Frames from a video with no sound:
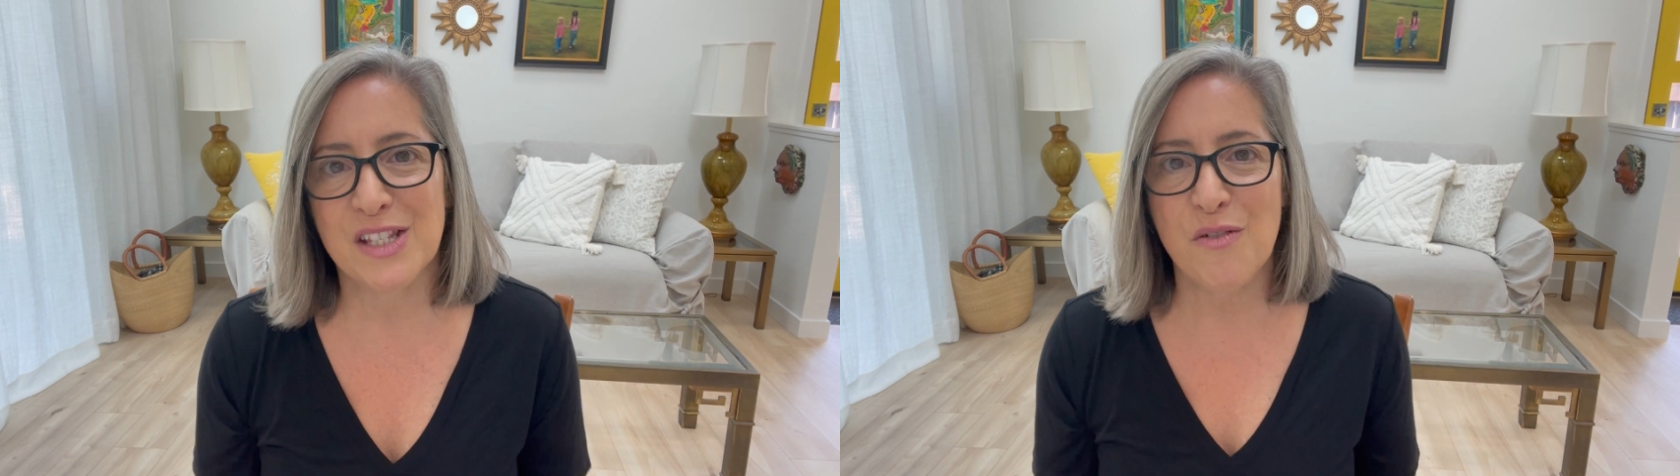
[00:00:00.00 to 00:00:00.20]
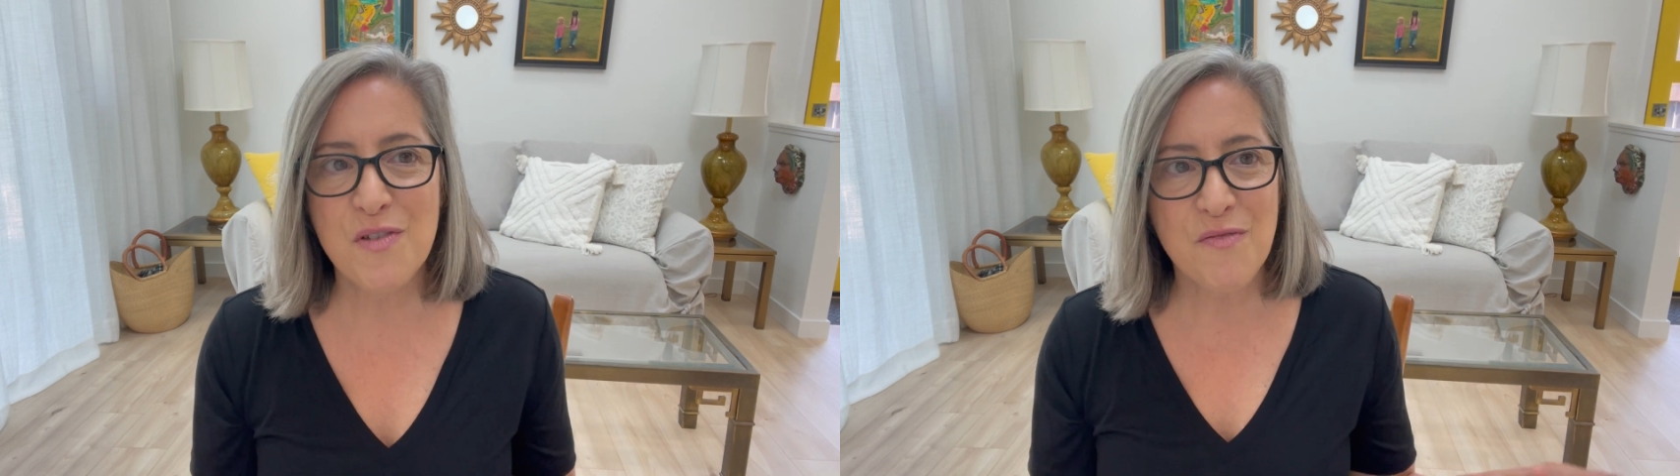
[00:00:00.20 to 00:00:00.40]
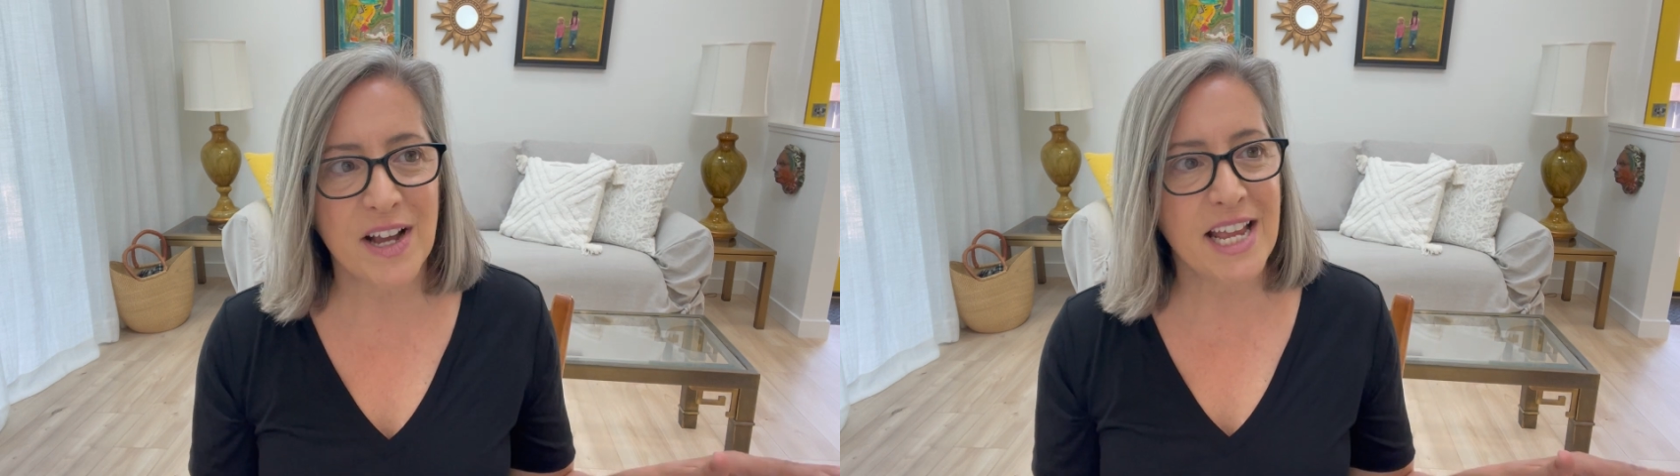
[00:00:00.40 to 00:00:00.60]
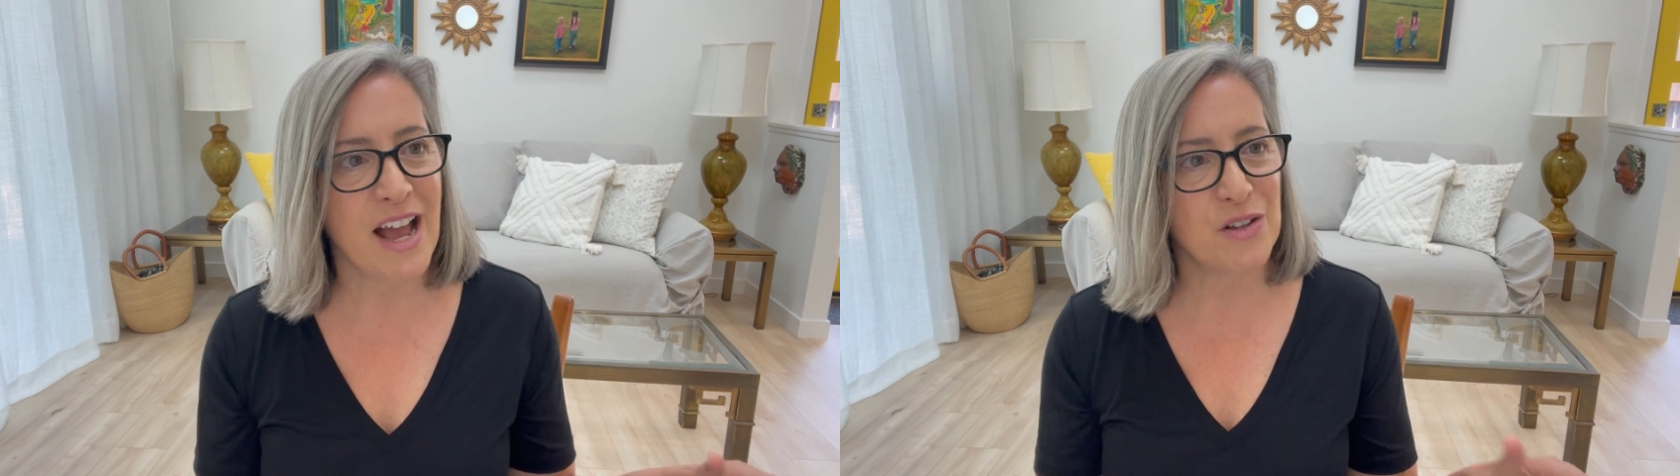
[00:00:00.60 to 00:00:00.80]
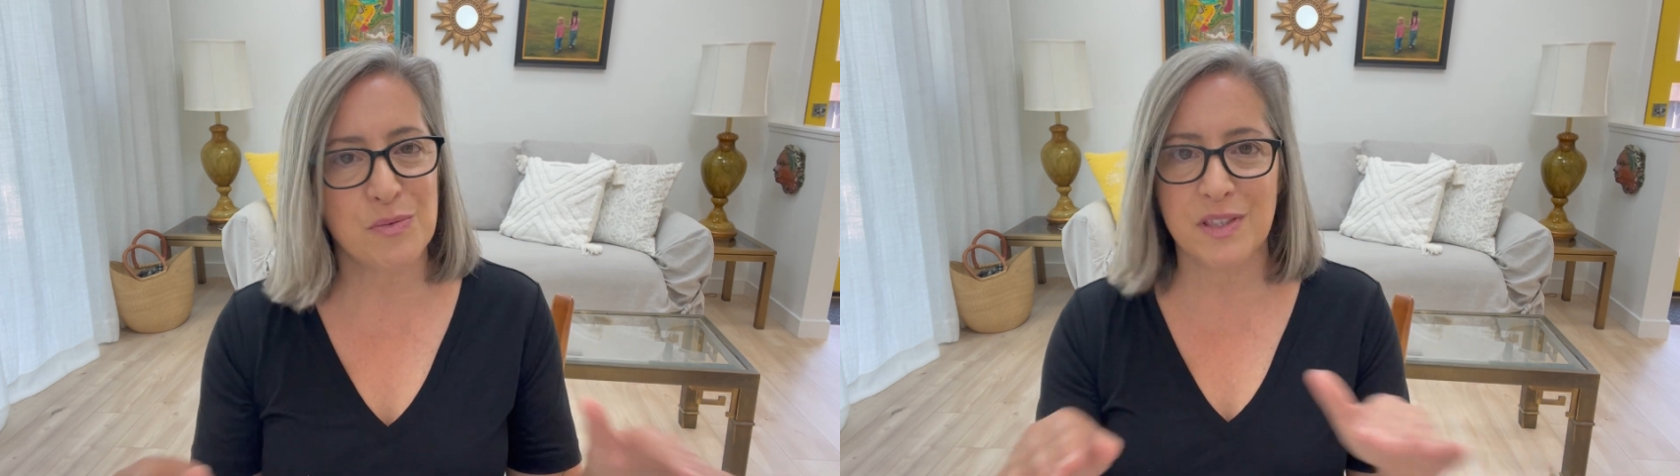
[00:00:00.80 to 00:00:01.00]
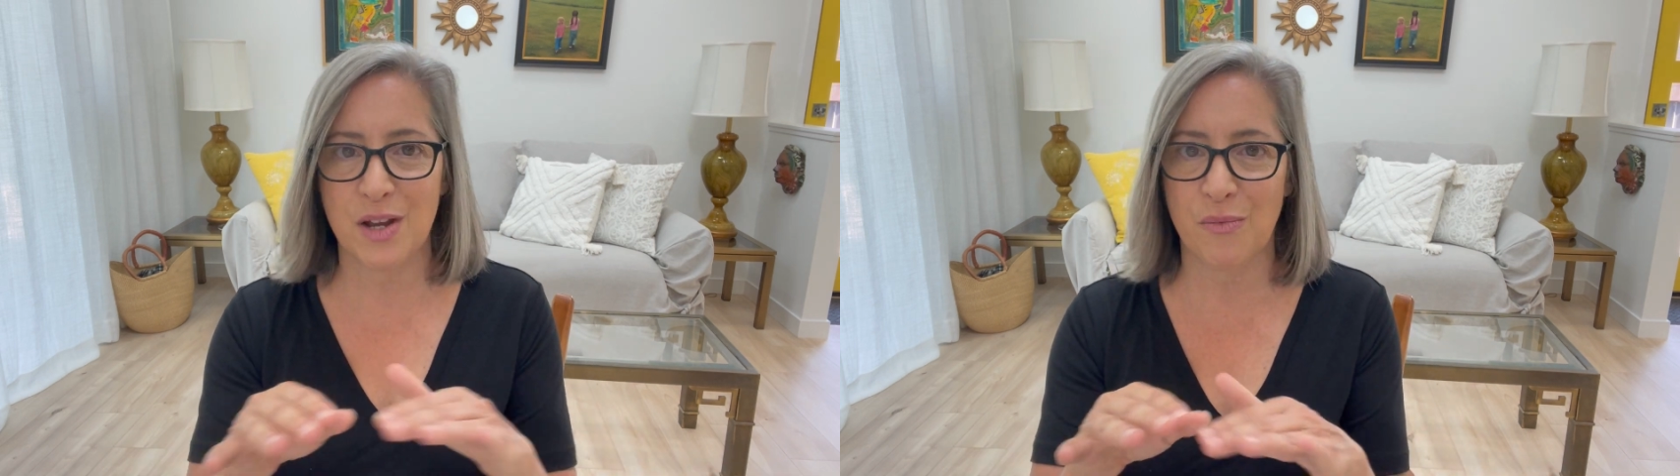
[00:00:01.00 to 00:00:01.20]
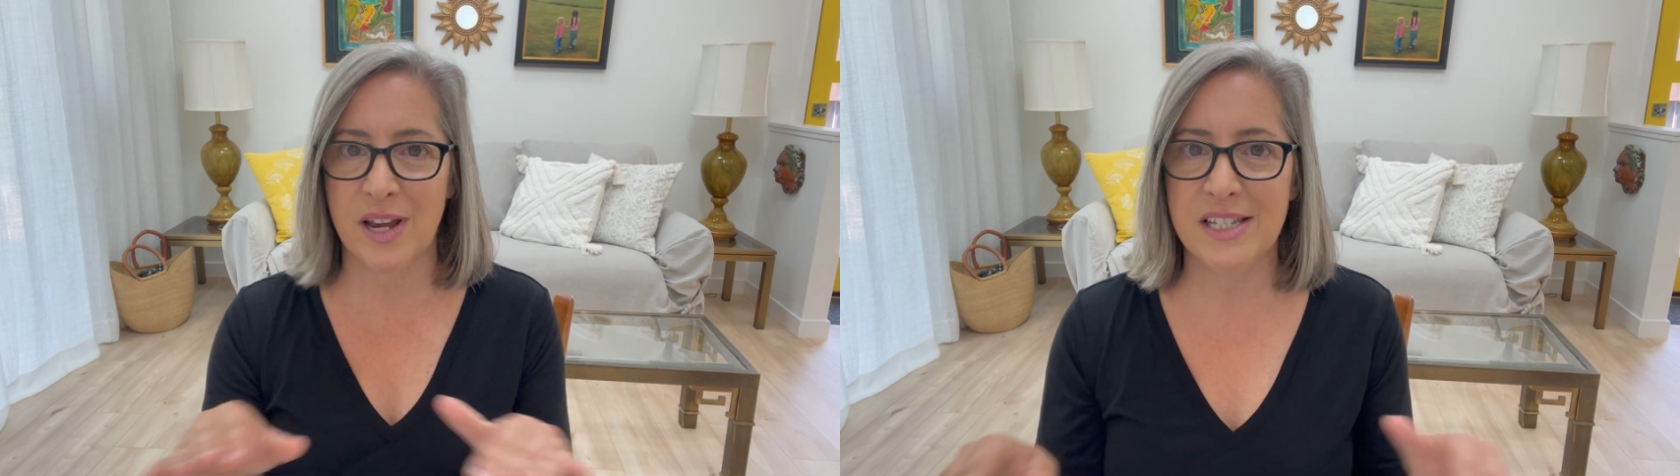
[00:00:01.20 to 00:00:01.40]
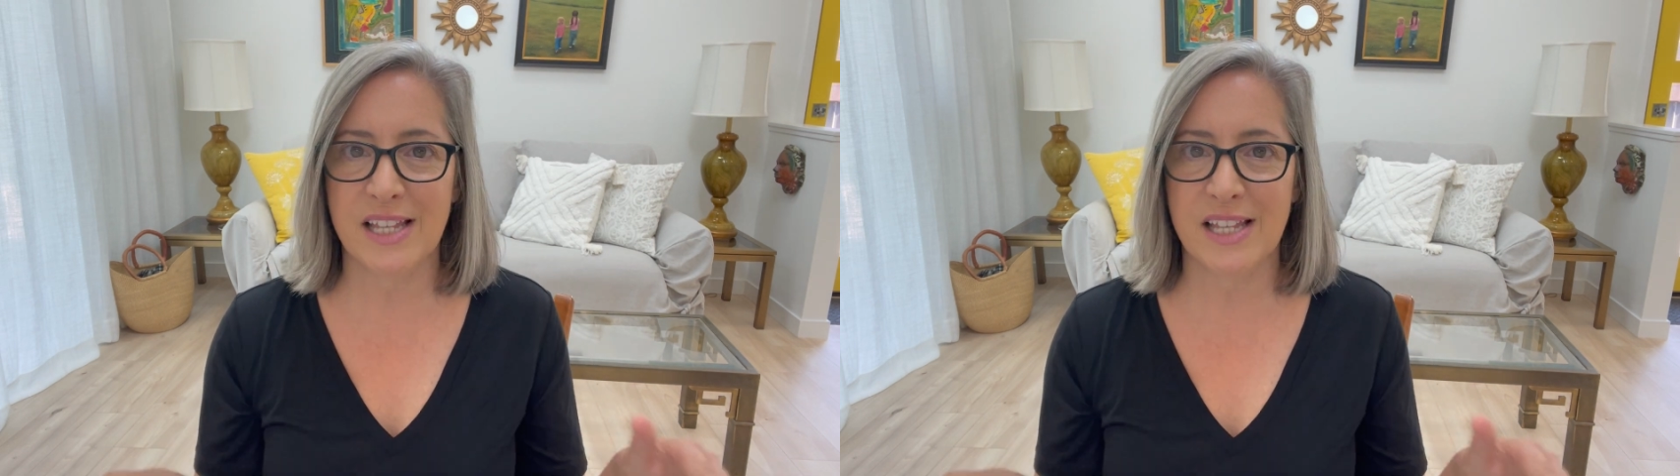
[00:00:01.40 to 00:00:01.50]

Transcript: So if you find a house with that raised